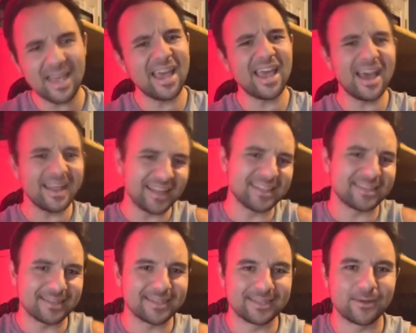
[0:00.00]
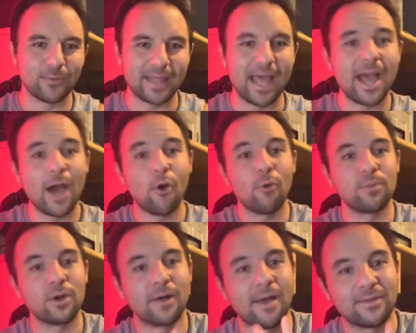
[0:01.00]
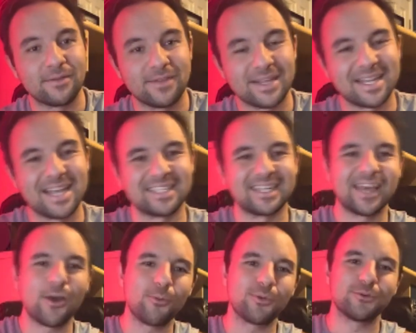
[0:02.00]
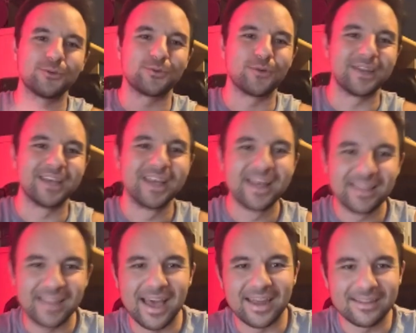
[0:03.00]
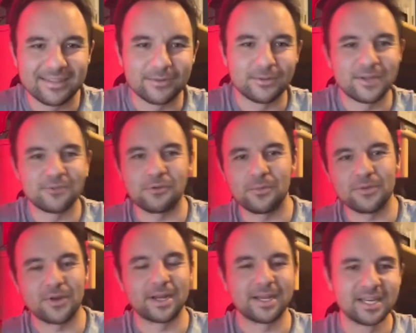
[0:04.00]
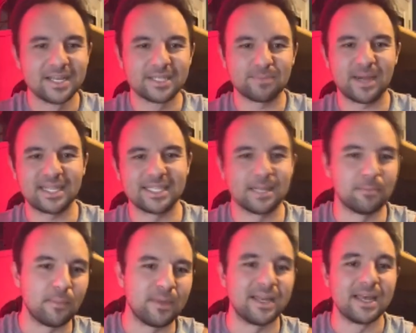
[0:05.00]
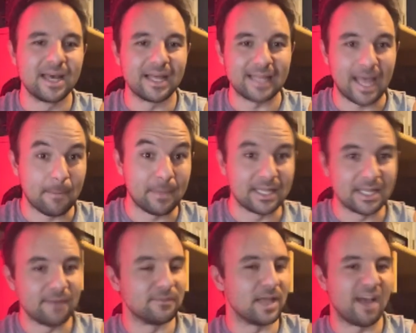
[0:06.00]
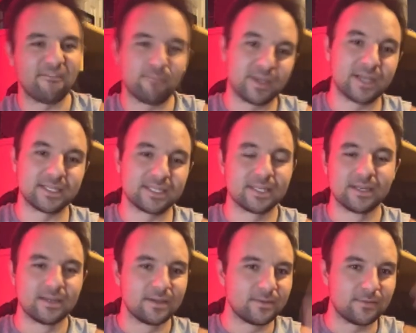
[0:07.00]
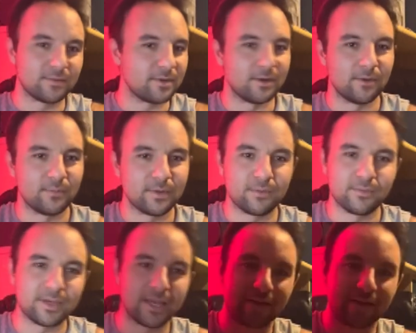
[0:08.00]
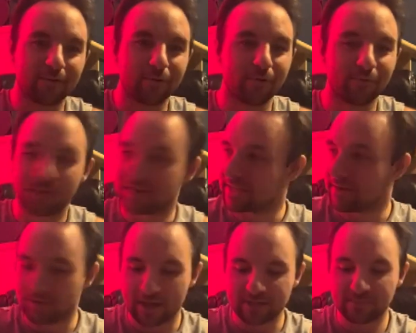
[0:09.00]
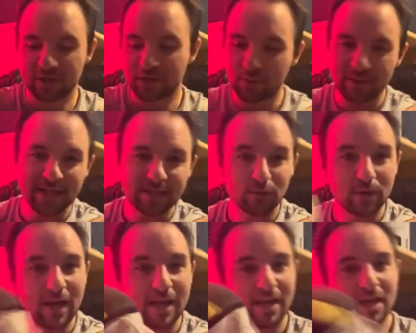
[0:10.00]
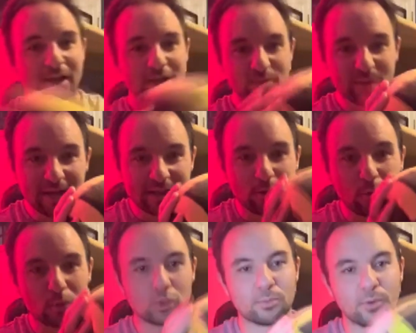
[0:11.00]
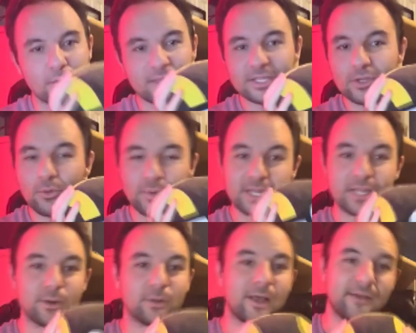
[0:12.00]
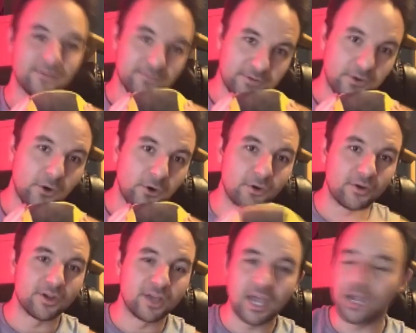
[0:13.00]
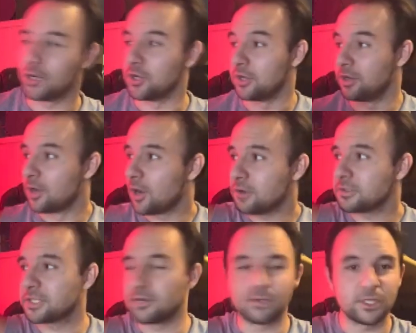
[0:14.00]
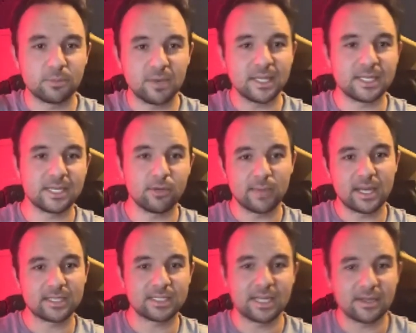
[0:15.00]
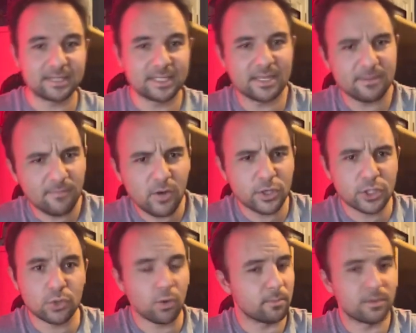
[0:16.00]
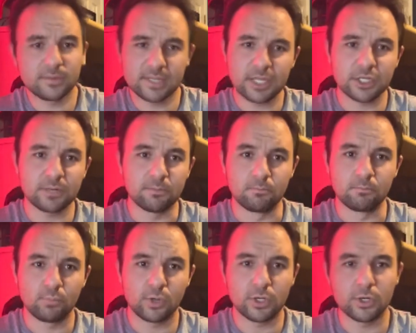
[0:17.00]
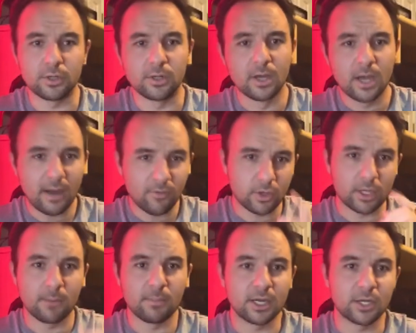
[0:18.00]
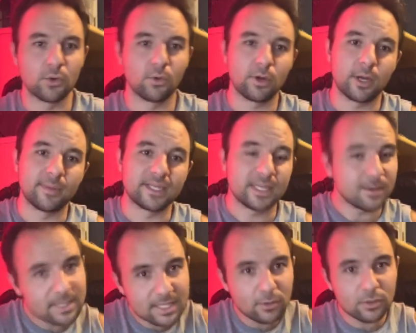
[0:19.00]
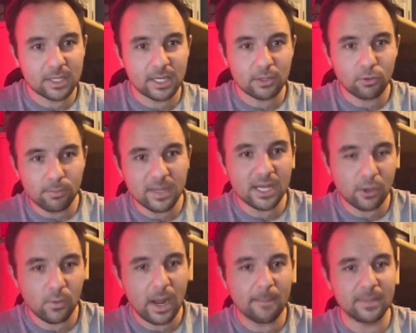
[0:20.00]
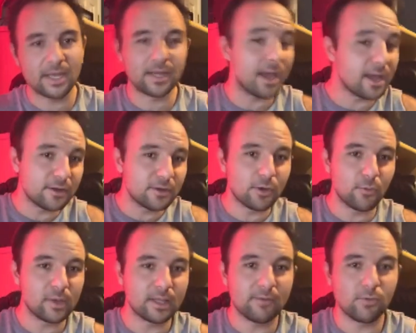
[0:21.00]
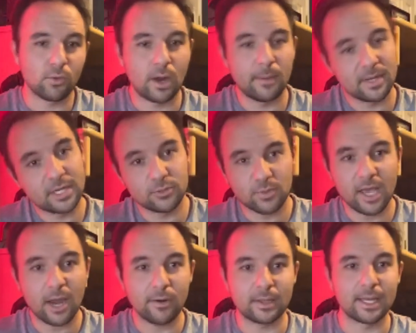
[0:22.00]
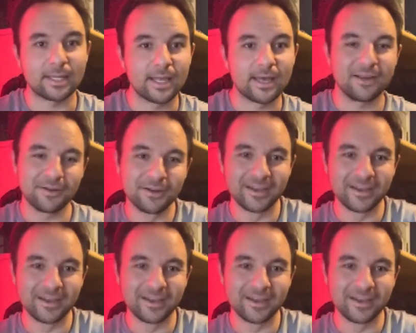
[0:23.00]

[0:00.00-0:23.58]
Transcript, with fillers: Yeah, let's, let's go with that. I hope y'all having a fantastic day. Hope you enjoyed that little intro. We're trying to spice it up a bit like my love life because you know, we, we can't get a girlfriend to several But you know what? That's okay because we got the Ultra Ball, and that's all we need in our life to feel hard and good. Also, did you play the Teal Mask DLC? Very short, but it was actually pretty good. I've already got Munkidori on my team because he looks like a little mini Harambe. And, you know, we love Harambe because we hairy like that.